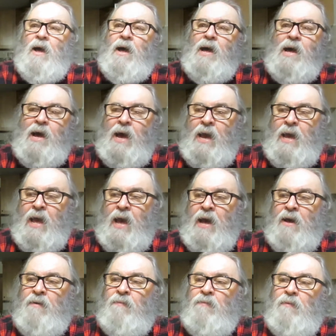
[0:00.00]
I
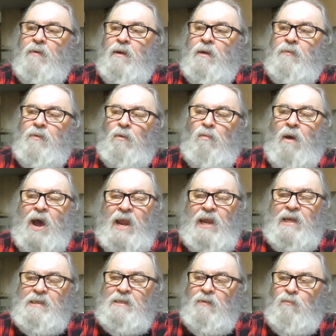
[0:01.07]
have the
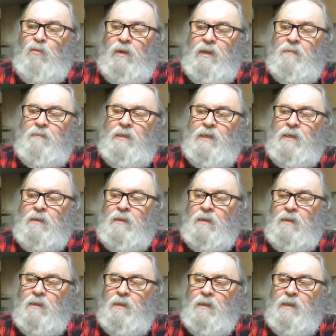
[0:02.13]
writings of William
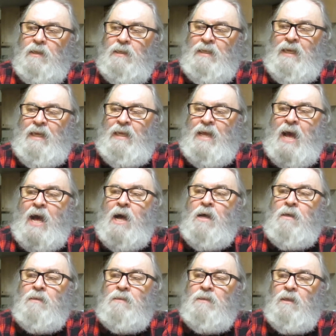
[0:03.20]
Deal, Dean
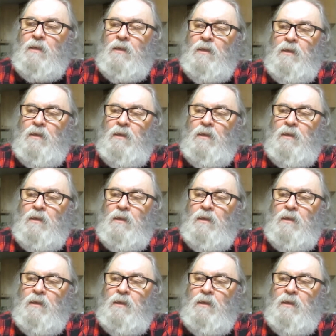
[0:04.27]
Howells.